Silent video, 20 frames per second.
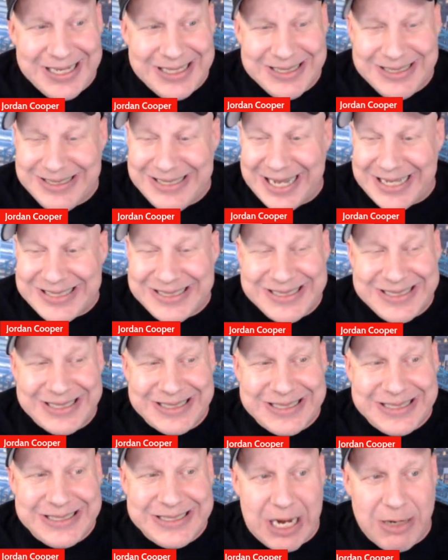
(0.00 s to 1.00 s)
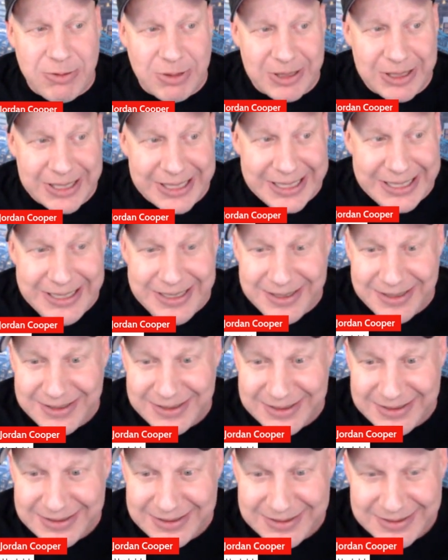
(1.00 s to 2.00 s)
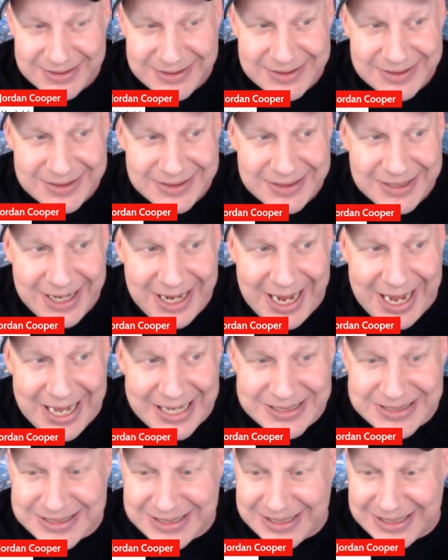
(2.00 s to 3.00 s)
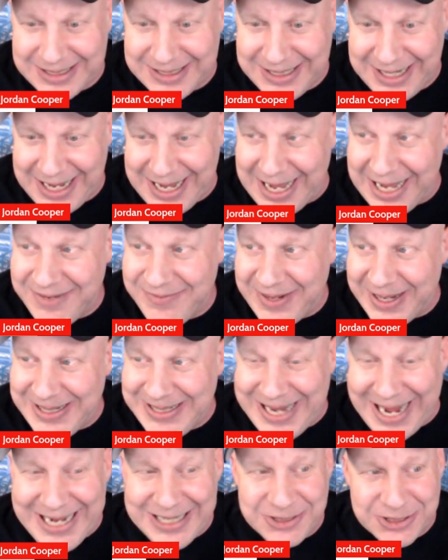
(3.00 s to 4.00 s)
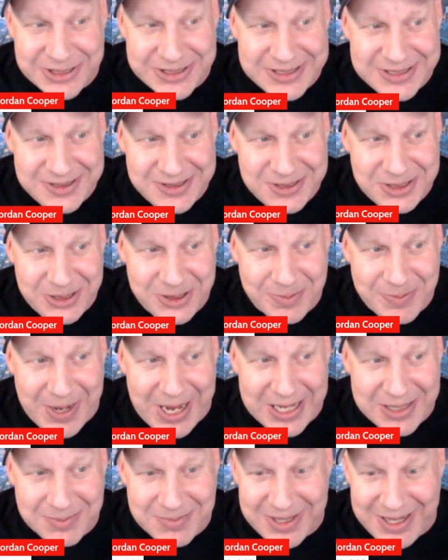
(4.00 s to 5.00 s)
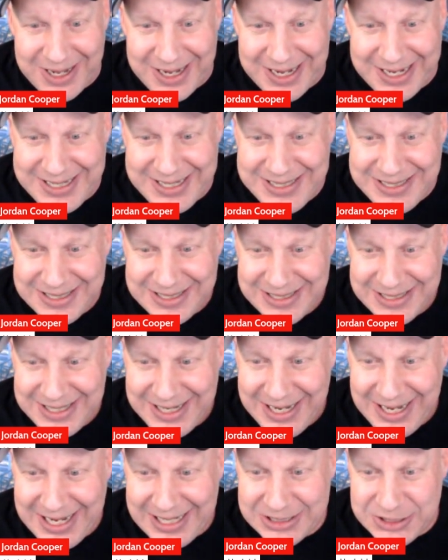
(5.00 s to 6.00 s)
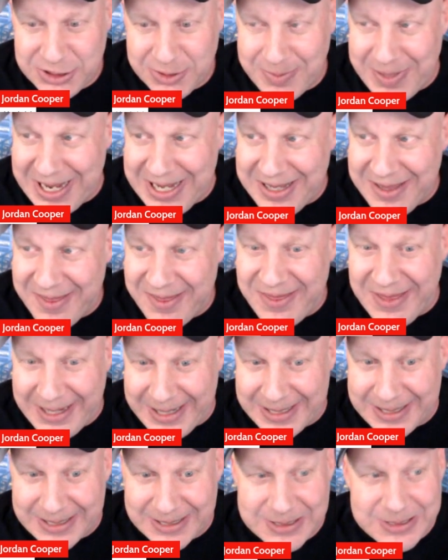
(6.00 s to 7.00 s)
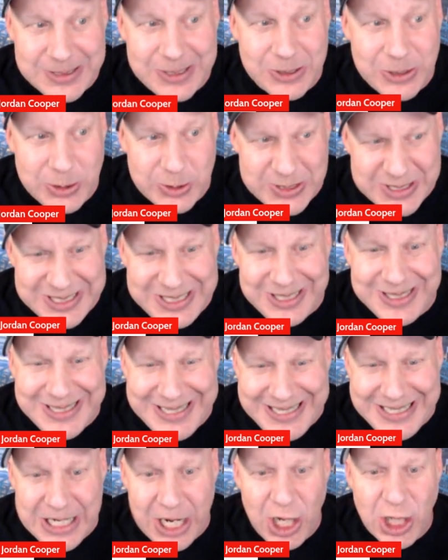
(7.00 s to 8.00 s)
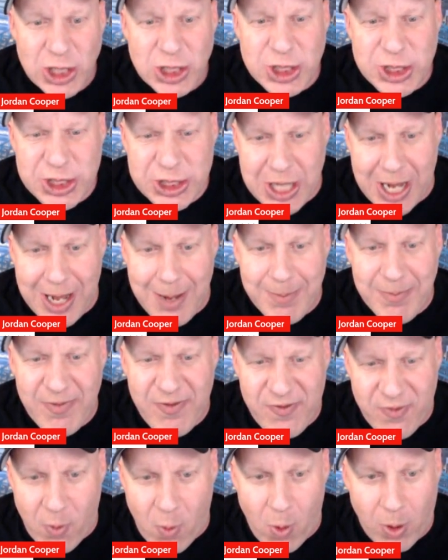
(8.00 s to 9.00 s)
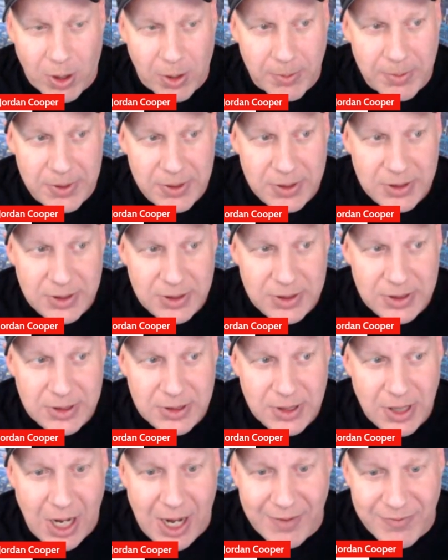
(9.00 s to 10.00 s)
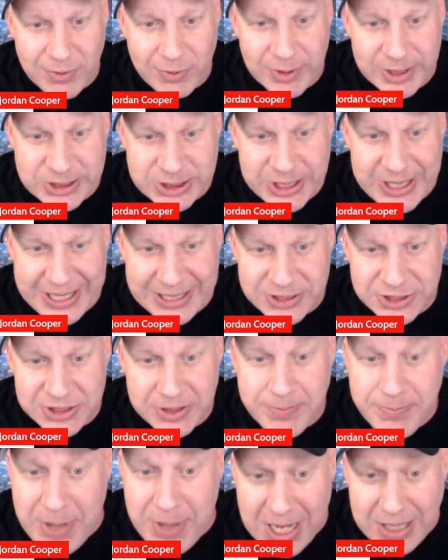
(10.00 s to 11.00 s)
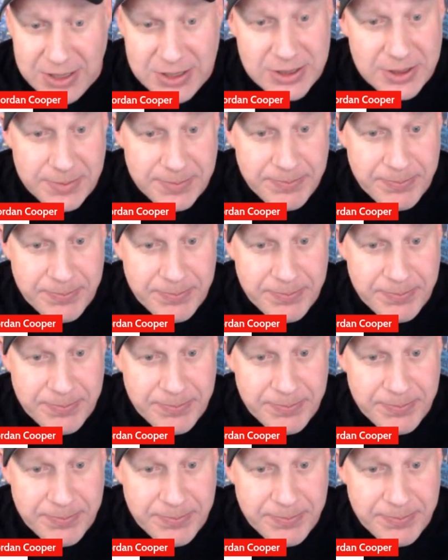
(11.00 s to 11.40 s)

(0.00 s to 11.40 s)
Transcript: necessarily as advantageous to your bottom line as you may think it is. You still need some form of origination, but